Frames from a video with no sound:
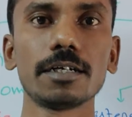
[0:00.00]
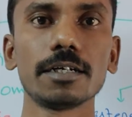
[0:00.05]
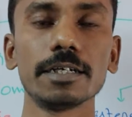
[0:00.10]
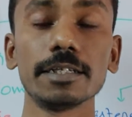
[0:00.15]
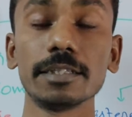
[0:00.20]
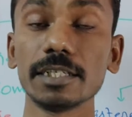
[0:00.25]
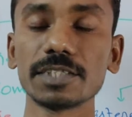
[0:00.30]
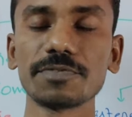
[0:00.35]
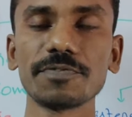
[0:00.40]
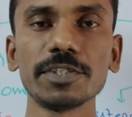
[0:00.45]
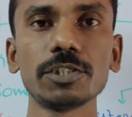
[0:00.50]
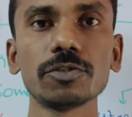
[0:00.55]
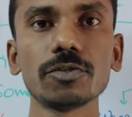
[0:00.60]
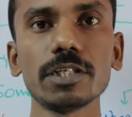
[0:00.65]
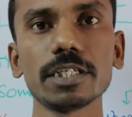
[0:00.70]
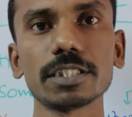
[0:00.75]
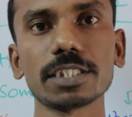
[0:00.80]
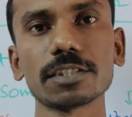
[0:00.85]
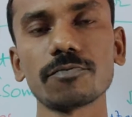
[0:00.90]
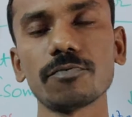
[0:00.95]
In this video
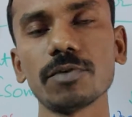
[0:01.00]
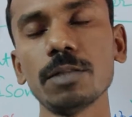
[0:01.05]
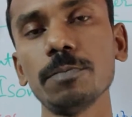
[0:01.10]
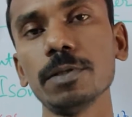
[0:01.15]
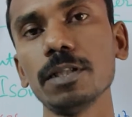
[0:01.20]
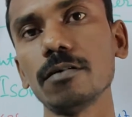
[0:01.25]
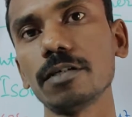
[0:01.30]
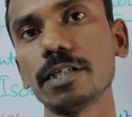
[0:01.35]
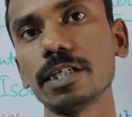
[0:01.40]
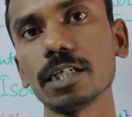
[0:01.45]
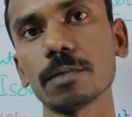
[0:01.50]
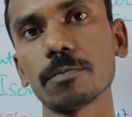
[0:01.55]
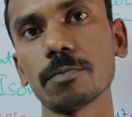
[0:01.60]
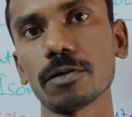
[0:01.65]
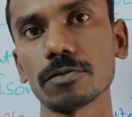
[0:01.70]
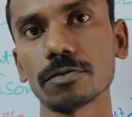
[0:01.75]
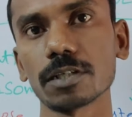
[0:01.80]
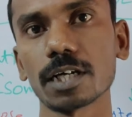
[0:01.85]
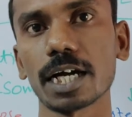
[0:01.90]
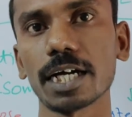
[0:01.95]
lecture, we'll be learning
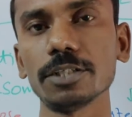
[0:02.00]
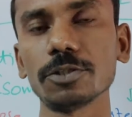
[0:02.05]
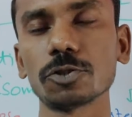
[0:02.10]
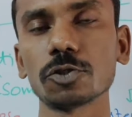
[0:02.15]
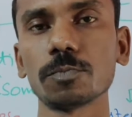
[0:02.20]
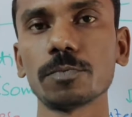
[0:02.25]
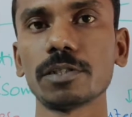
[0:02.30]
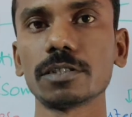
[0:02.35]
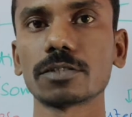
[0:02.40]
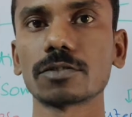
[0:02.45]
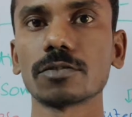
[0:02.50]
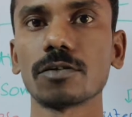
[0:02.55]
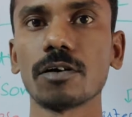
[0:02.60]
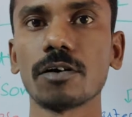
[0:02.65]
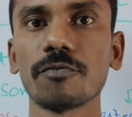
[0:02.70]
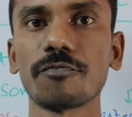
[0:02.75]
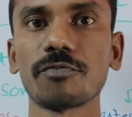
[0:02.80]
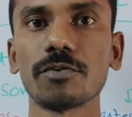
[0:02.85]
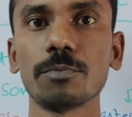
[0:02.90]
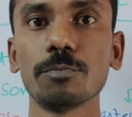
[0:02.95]
about the isomers
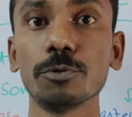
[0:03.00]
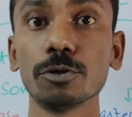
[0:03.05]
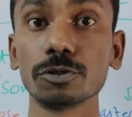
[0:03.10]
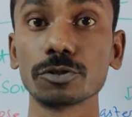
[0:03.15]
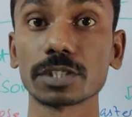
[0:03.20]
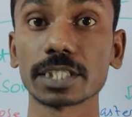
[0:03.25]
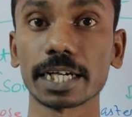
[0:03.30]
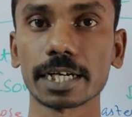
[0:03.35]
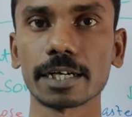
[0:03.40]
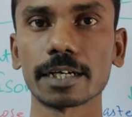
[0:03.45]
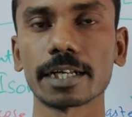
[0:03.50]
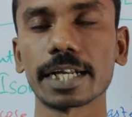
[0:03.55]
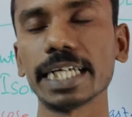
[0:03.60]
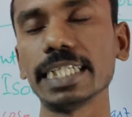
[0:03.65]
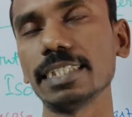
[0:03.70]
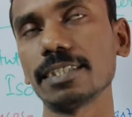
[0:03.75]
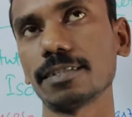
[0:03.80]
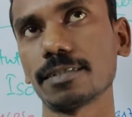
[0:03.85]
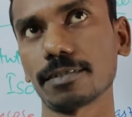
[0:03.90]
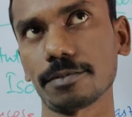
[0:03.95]
of
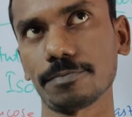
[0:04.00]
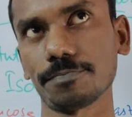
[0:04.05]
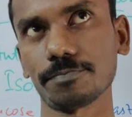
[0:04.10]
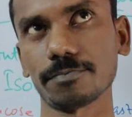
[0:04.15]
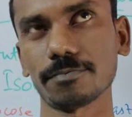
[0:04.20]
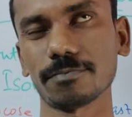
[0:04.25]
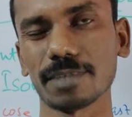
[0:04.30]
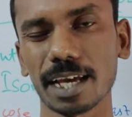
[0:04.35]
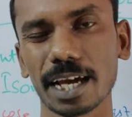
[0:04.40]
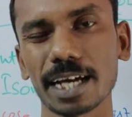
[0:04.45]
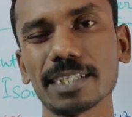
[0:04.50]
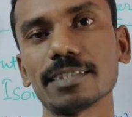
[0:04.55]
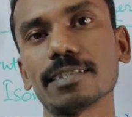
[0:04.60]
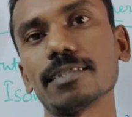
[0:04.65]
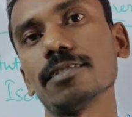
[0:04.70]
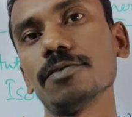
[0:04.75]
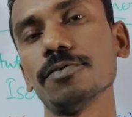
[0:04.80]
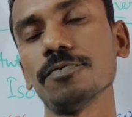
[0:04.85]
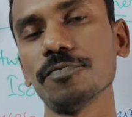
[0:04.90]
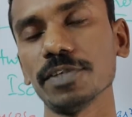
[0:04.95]
monosaccharides
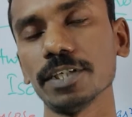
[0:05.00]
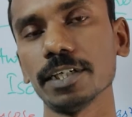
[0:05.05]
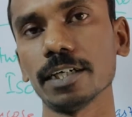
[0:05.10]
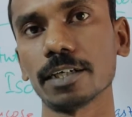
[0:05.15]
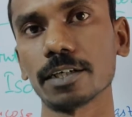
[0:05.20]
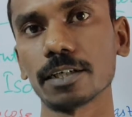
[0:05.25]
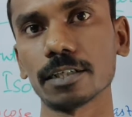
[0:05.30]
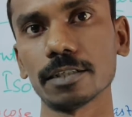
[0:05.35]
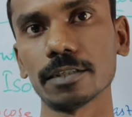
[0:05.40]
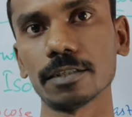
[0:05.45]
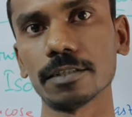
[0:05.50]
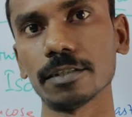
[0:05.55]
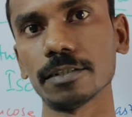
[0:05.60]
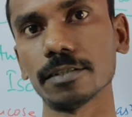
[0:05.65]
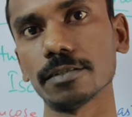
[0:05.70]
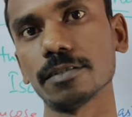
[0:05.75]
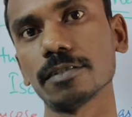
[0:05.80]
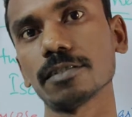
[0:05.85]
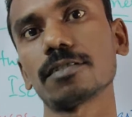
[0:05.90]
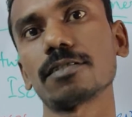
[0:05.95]
as we
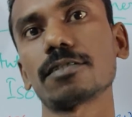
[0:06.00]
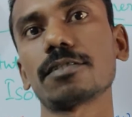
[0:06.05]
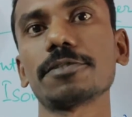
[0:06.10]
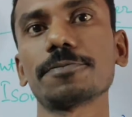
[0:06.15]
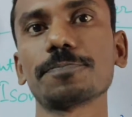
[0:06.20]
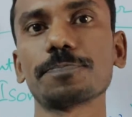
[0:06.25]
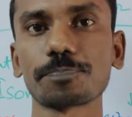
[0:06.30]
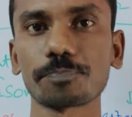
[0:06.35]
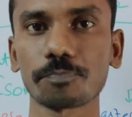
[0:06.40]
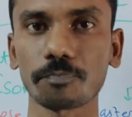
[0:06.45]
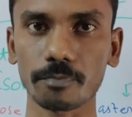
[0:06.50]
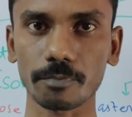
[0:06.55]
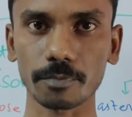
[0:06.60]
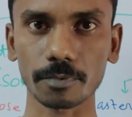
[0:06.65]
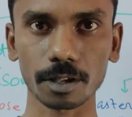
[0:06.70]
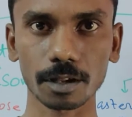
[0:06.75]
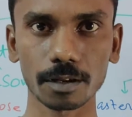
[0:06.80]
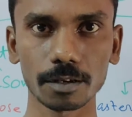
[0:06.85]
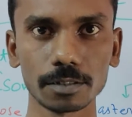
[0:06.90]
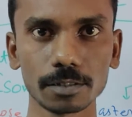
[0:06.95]
are just
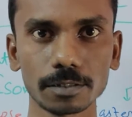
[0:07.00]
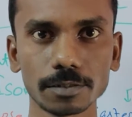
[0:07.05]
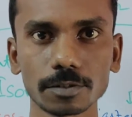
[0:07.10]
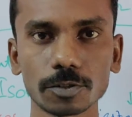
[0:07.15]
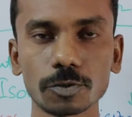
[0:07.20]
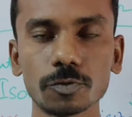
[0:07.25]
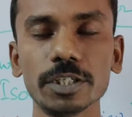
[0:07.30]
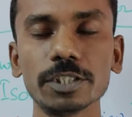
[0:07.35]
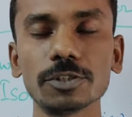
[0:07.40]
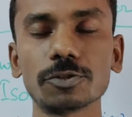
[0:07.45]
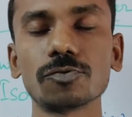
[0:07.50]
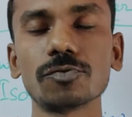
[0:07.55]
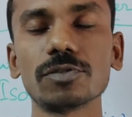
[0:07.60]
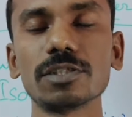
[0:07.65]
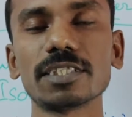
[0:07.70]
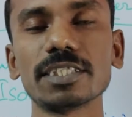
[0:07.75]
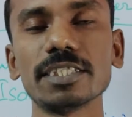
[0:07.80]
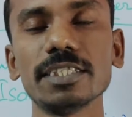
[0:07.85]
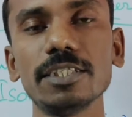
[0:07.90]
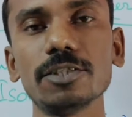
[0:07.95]
going through
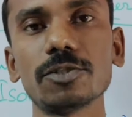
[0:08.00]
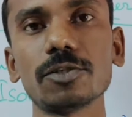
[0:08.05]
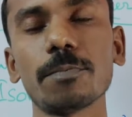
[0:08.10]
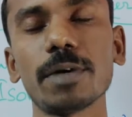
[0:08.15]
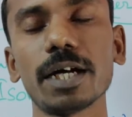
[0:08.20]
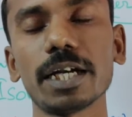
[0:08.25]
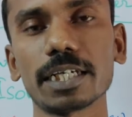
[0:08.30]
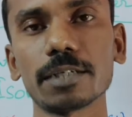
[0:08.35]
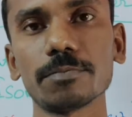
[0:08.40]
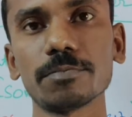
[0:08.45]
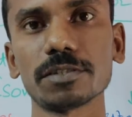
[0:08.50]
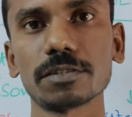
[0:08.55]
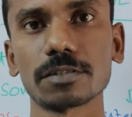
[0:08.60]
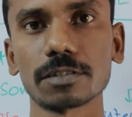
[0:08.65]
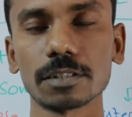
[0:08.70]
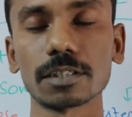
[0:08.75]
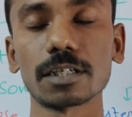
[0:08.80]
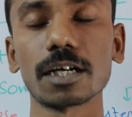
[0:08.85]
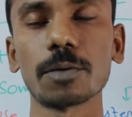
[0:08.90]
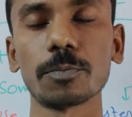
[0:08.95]
the series of
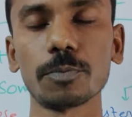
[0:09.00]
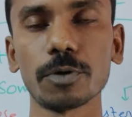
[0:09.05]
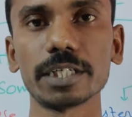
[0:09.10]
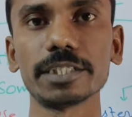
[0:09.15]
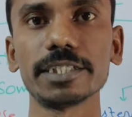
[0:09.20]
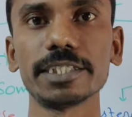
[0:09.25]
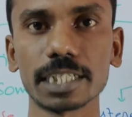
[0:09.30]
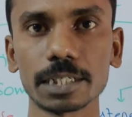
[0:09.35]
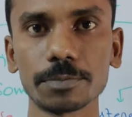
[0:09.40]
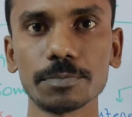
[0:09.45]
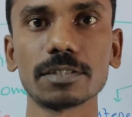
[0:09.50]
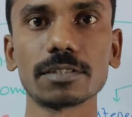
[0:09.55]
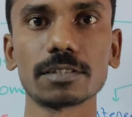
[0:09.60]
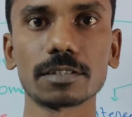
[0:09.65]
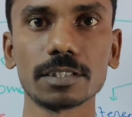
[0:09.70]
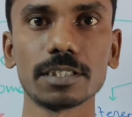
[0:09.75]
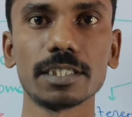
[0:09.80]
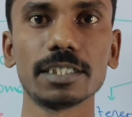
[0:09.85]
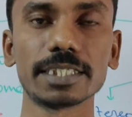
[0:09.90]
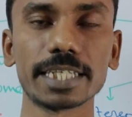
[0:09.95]
biochemistry and carbohydrate
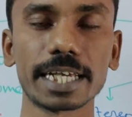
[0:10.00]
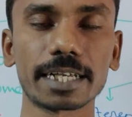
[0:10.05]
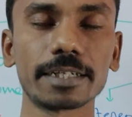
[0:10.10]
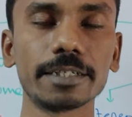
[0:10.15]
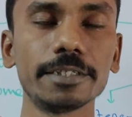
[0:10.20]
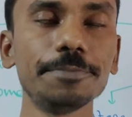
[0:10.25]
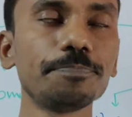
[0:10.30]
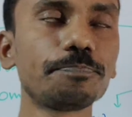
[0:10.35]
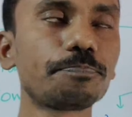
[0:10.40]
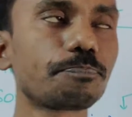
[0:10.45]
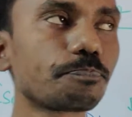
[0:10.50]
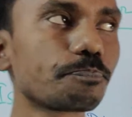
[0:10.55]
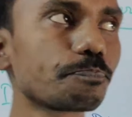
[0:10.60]
chemistry exactly.